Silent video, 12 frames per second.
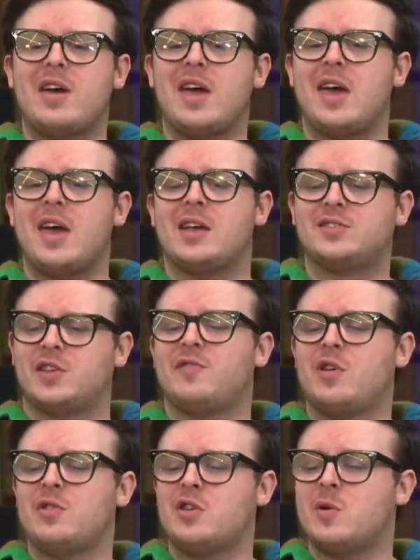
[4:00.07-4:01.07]
hear is the
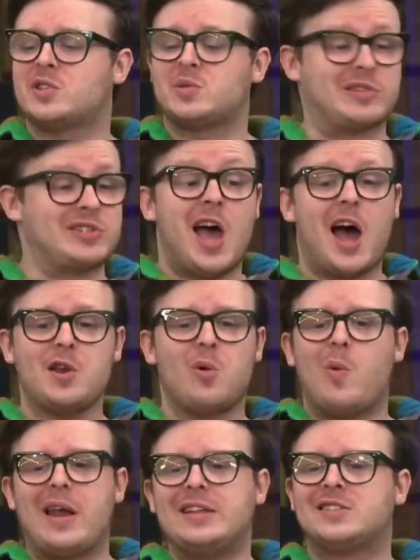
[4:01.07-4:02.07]
view that you express, and you're
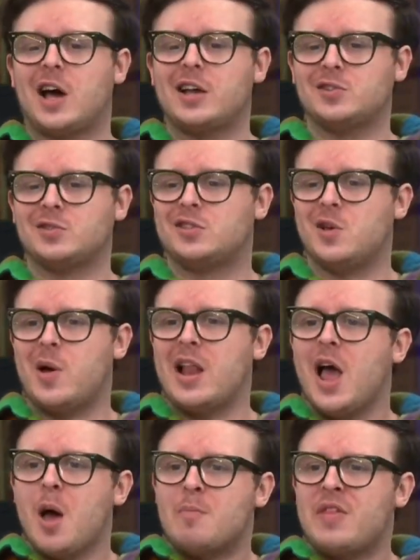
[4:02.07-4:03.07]
well entitled to it.
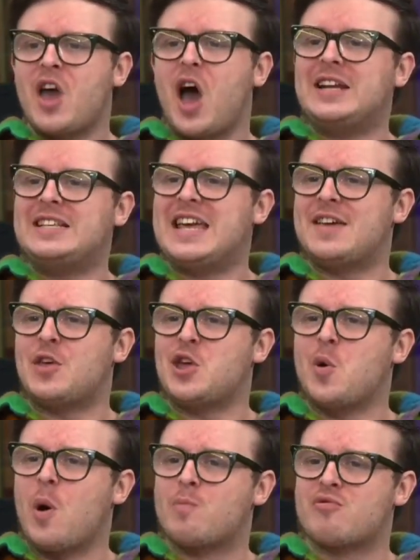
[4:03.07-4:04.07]
But the idea that
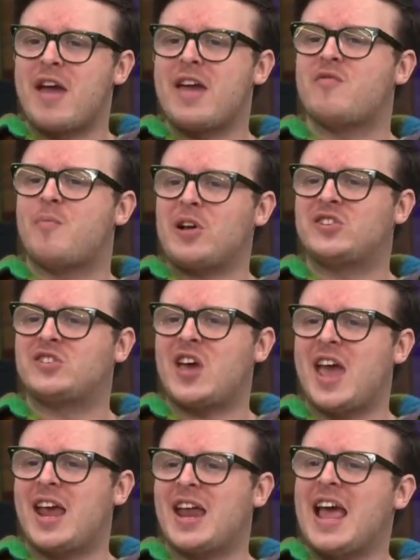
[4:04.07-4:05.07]
you are brave by
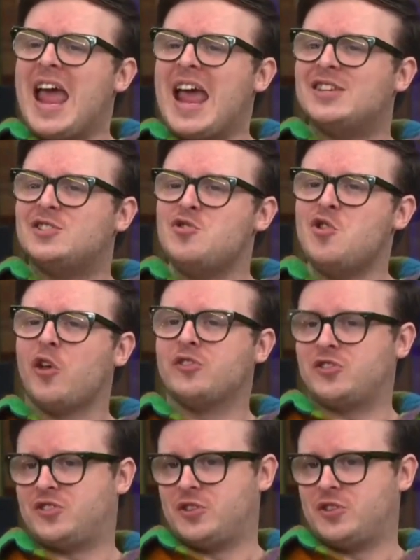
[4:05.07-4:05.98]
saying it is nonsense.